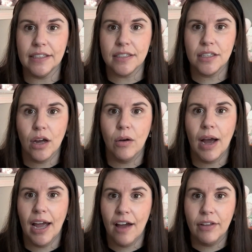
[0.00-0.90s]
So I
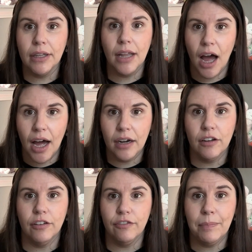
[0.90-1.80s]
have a lot
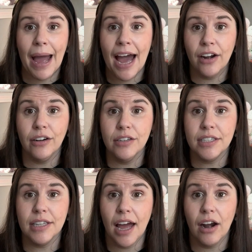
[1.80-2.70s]
of patterns
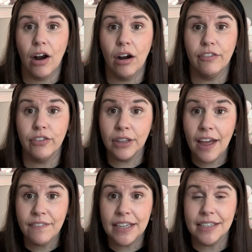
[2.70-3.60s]
that are for
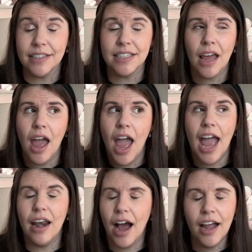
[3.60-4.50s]
loveys,
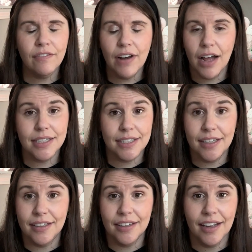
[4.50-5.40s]
and I have not
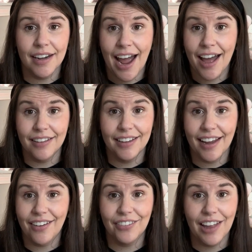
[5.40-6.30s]
seen an
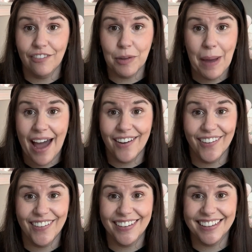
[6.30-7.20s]
alligator lovey
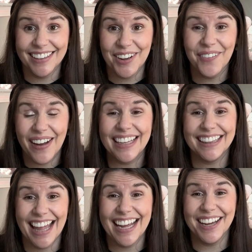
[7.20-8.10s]
pattern quite
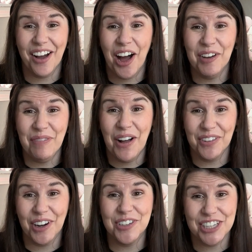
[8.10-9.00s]
like Oddball
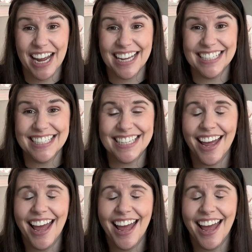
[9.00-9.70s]
Crochets.